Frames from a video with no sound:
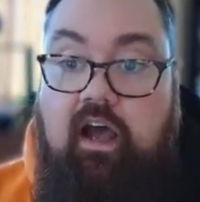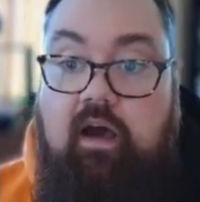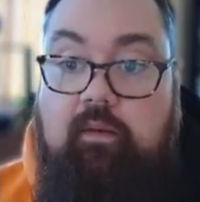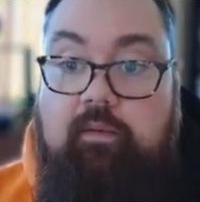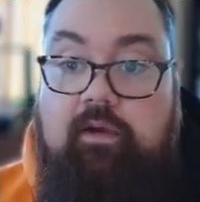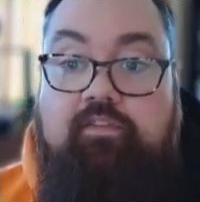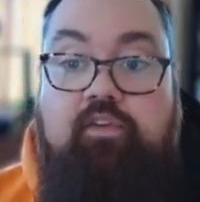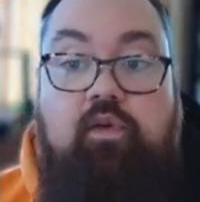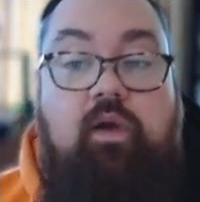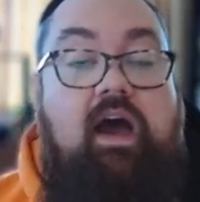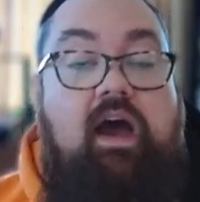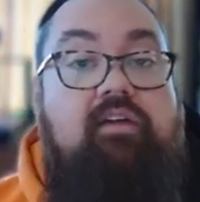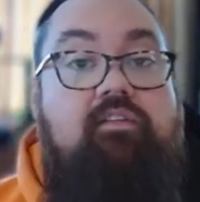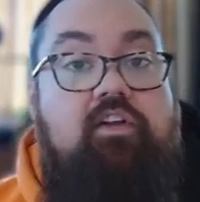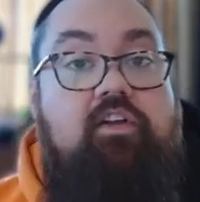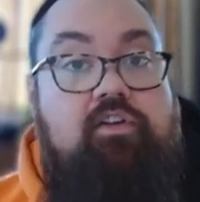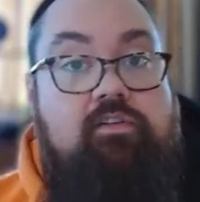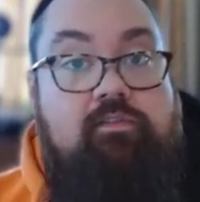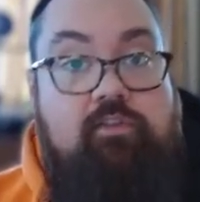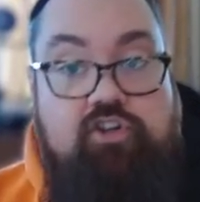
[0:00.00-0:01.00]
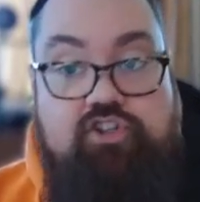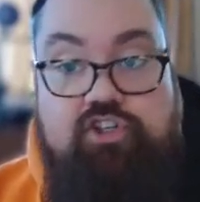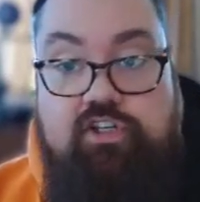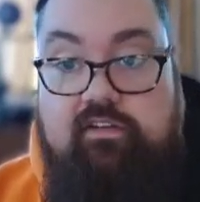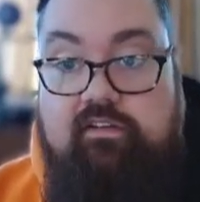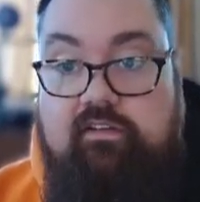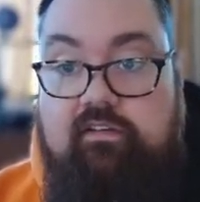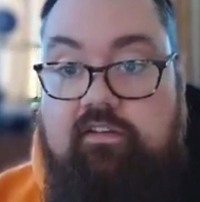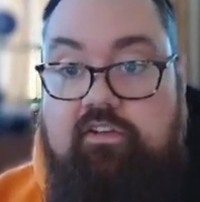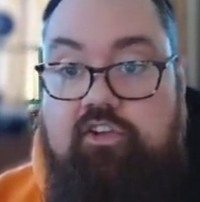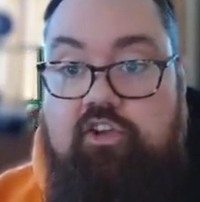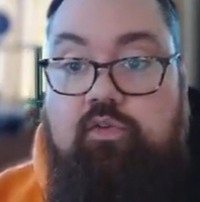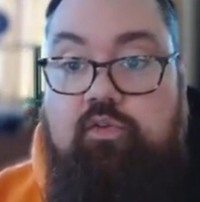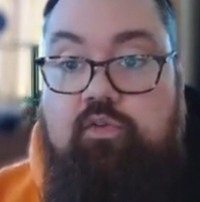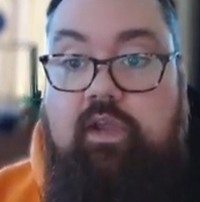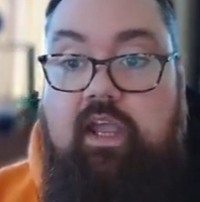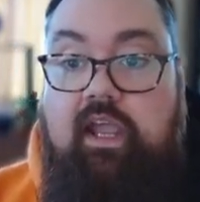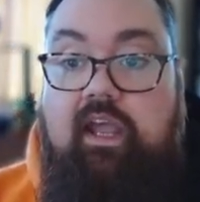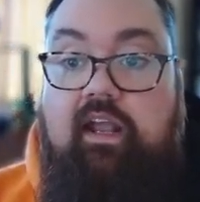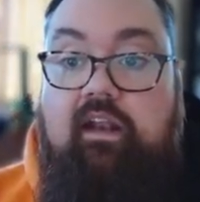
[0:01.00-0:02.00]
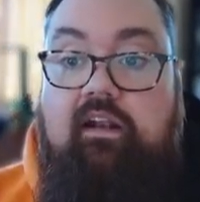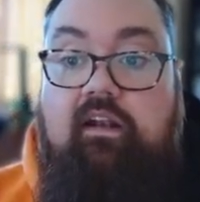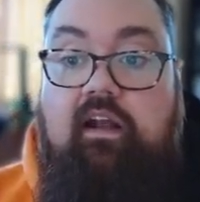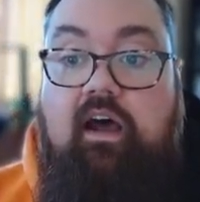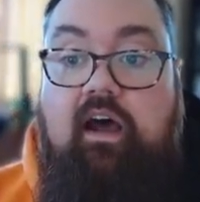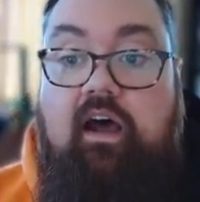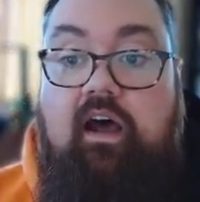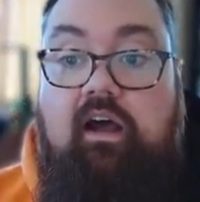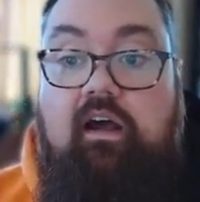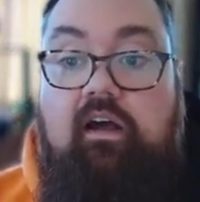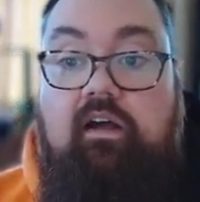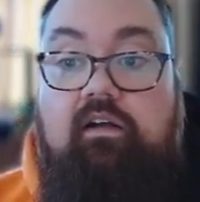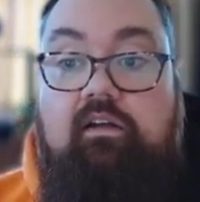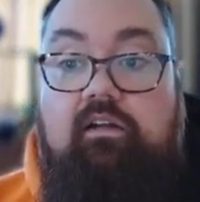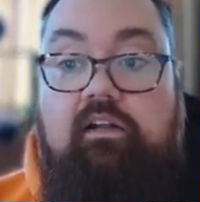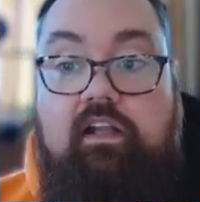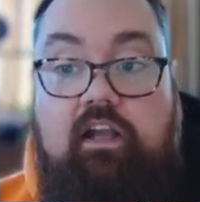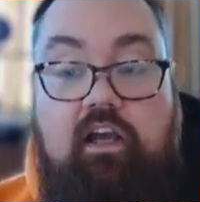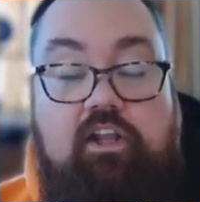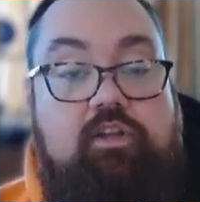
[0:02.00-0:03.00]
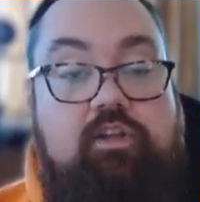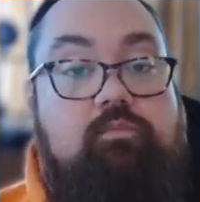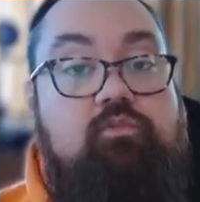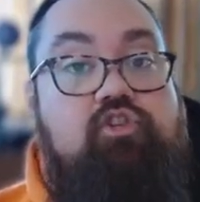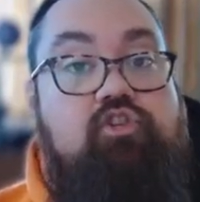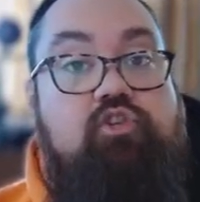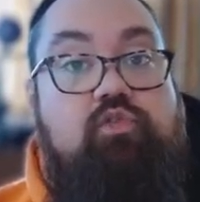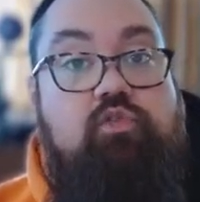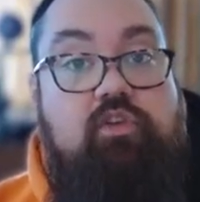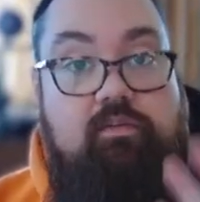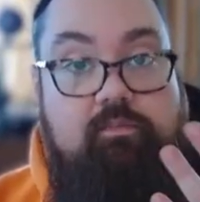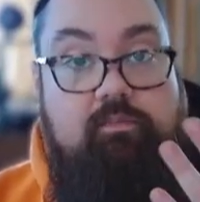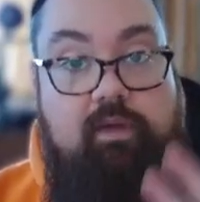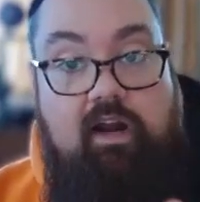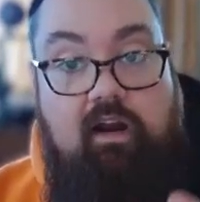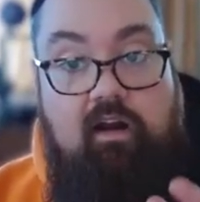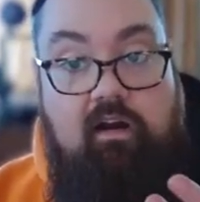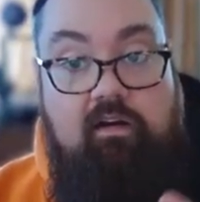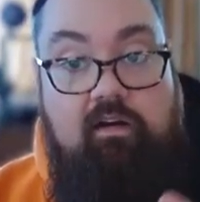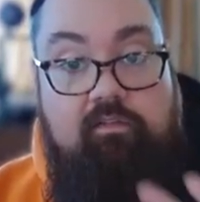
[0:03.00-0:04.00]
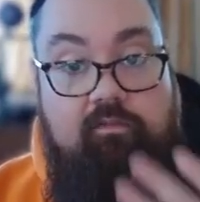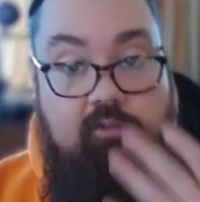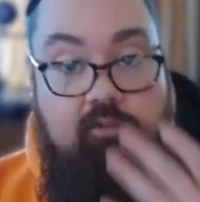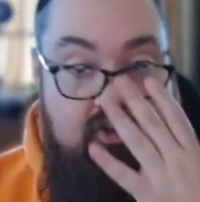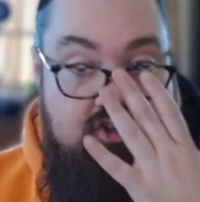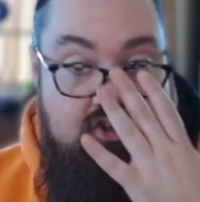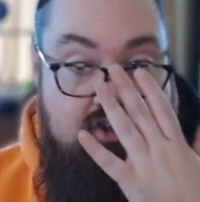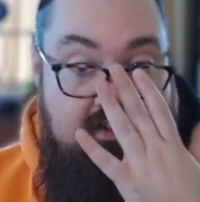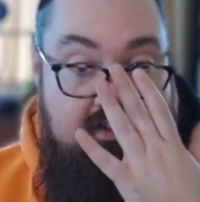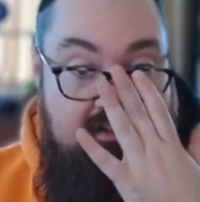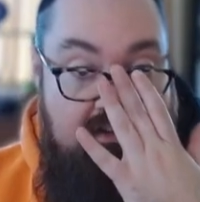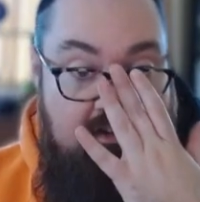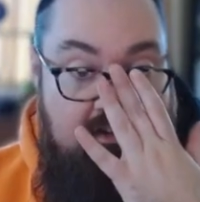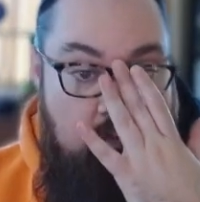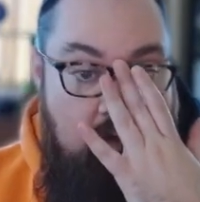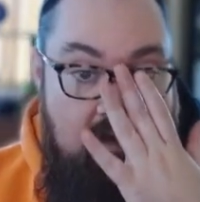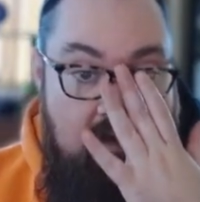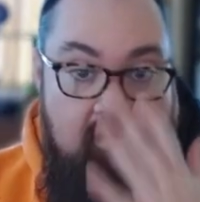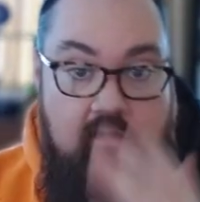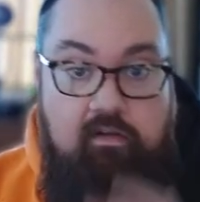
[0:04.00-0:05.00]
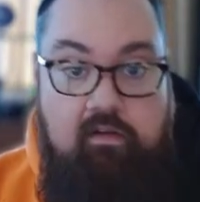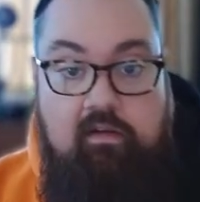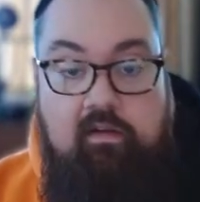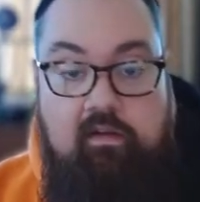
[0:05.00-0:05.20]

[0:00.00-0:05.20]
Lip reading: If you have other versions, you can click on them to compare versions as well.